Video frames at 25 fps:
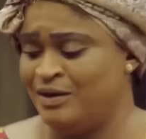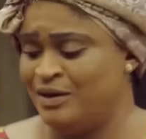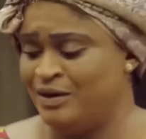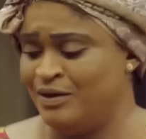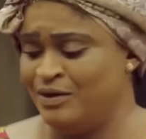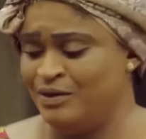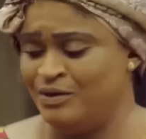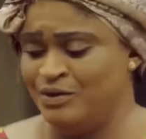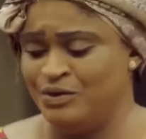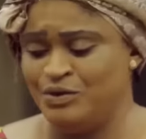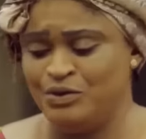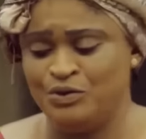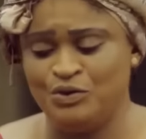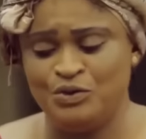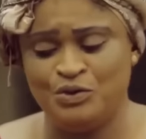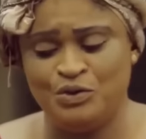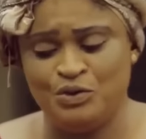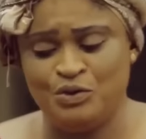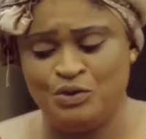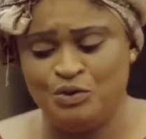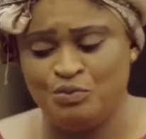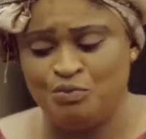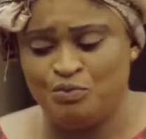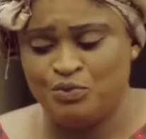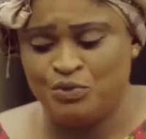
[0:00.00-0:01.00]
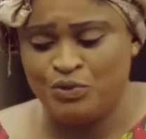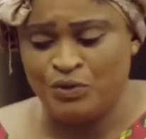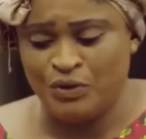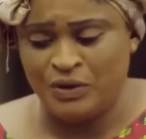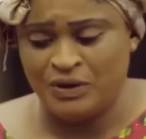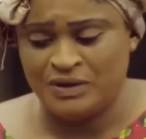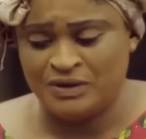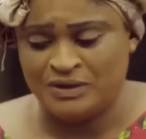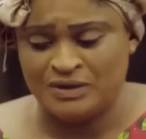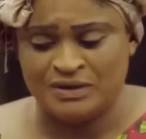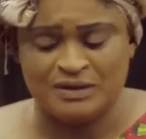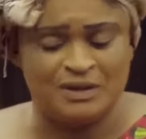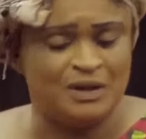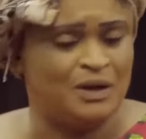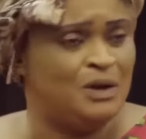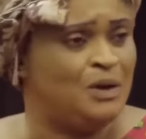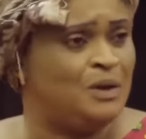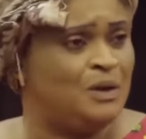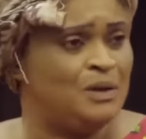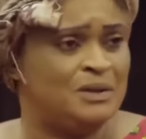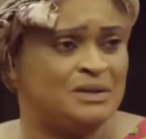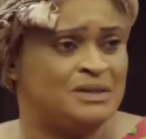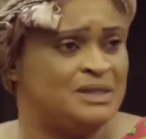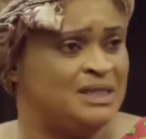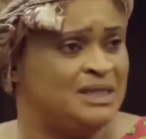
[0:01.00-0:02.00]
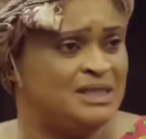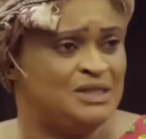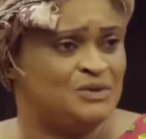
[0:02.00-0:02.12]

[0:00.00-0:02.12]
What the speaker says: You brought all this